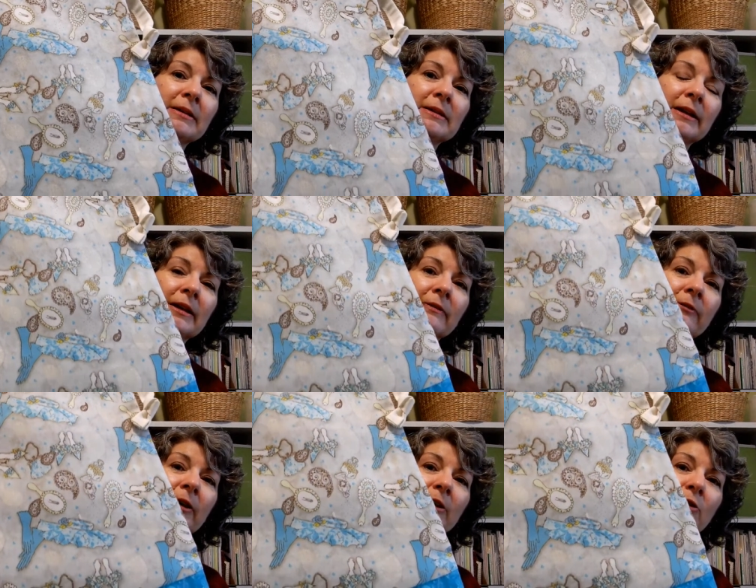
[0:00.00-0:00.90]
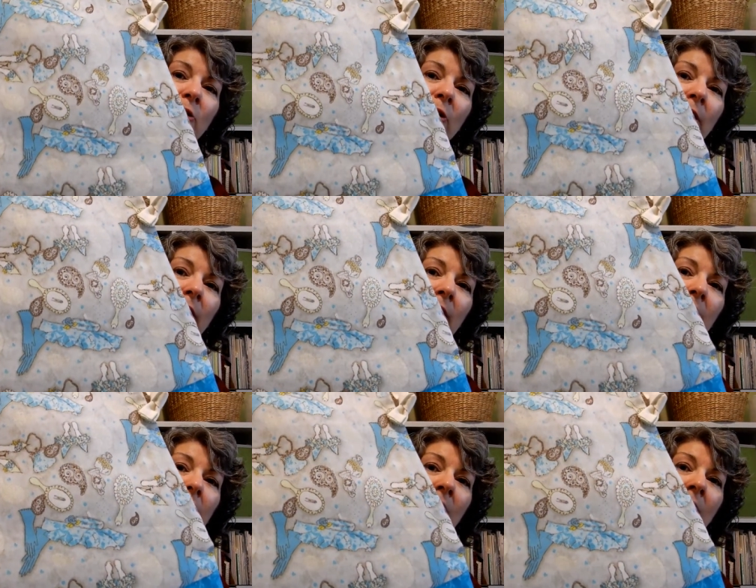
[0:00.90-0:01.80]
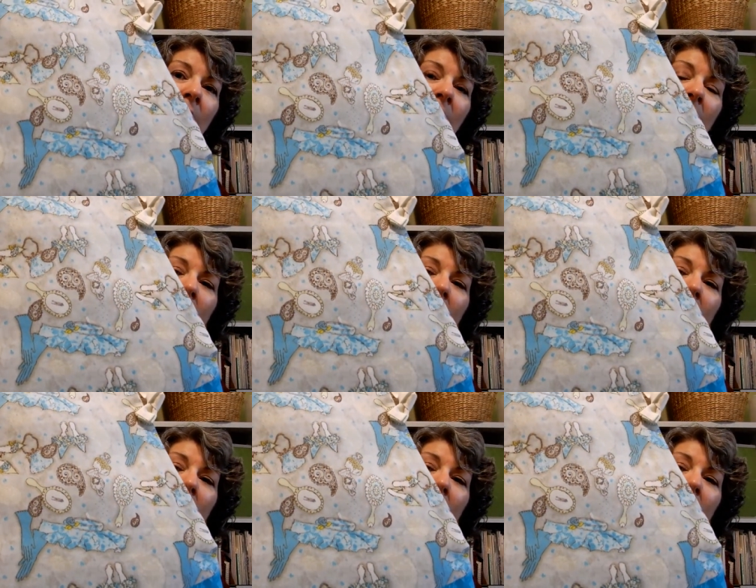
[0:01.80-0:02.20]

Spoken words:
It's kind of a Victorian